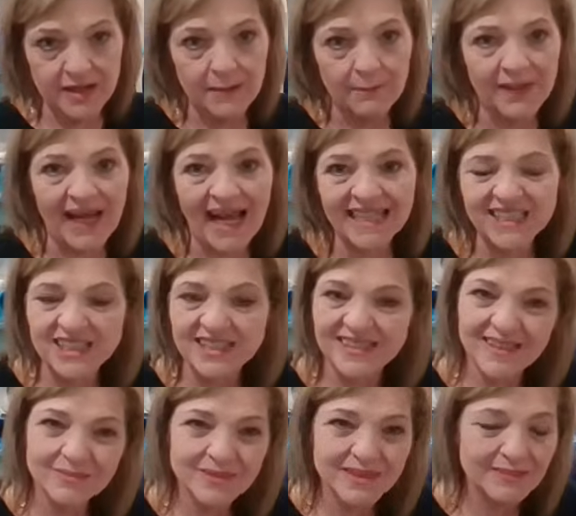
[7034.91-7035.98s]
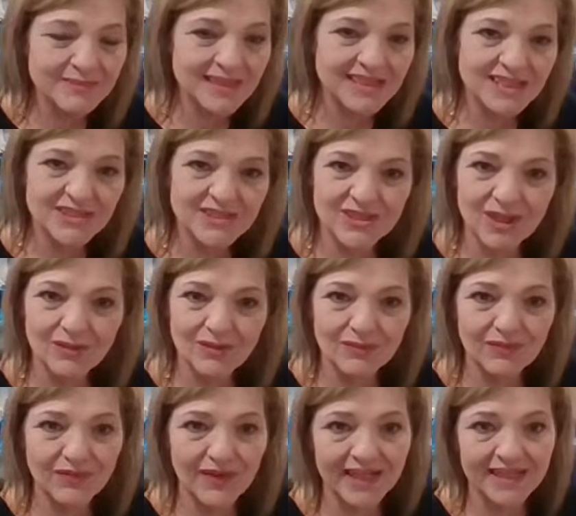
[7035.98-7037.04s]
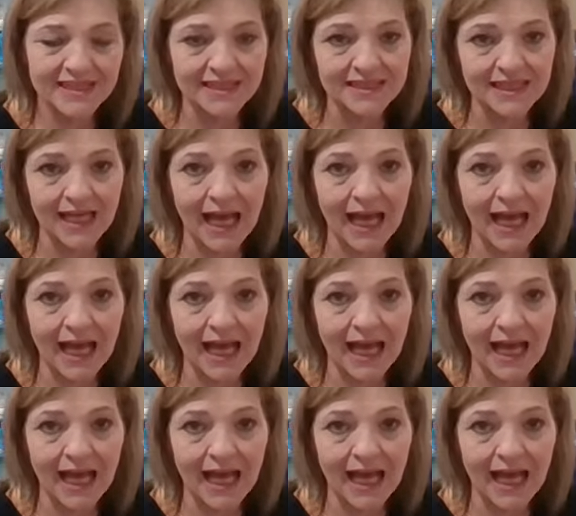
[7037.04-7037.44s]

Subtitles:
But I just sometimes I just don't find it.